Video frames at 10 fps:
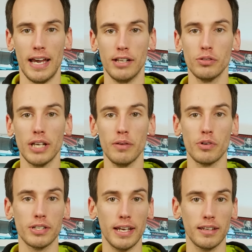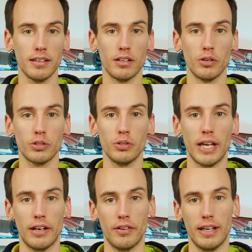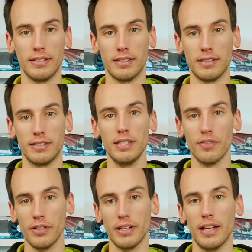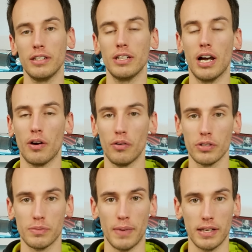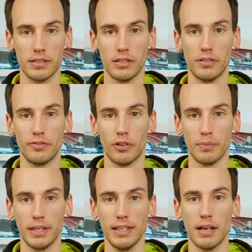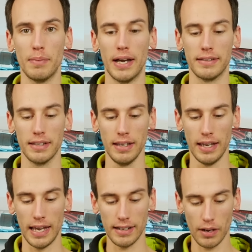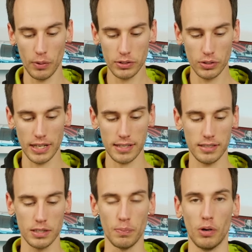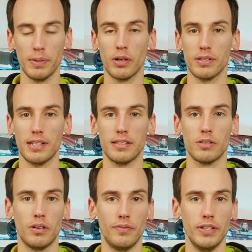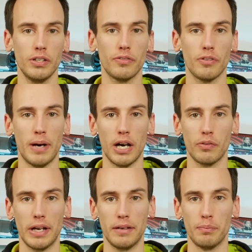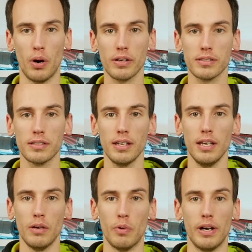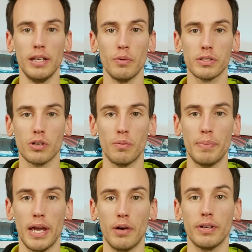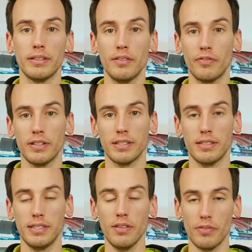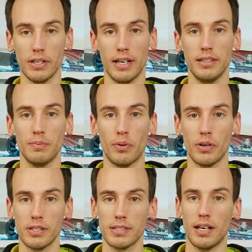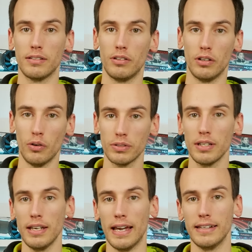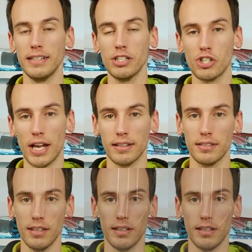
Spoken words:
And today we're taking a look together at the Z390 AORUS Master from Gigabyte. And I want to test this board because I saw a video from Hardware Unboxed where he was comparing different Z390 boards under load, and he checked